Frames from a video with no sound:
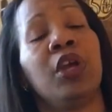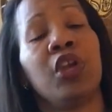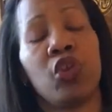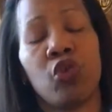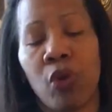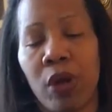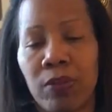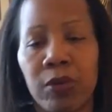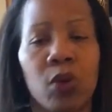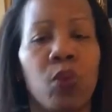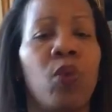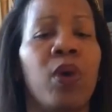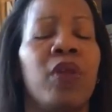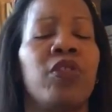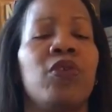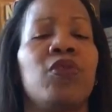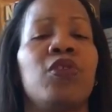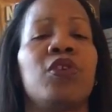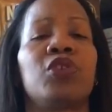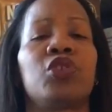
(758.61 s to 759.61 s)
you're able to weather
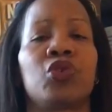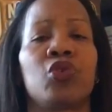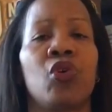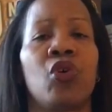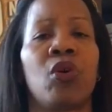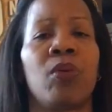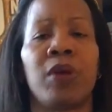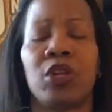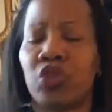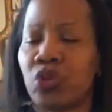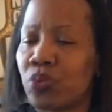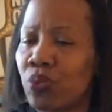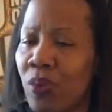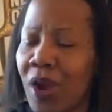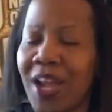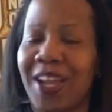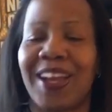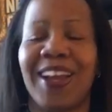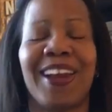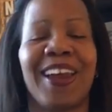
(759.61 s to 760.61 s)
the storm and just
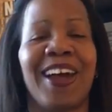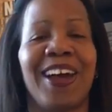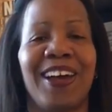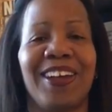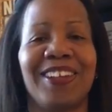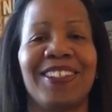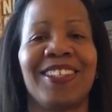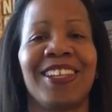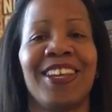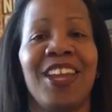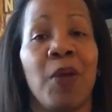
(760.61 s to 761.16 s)
recognize,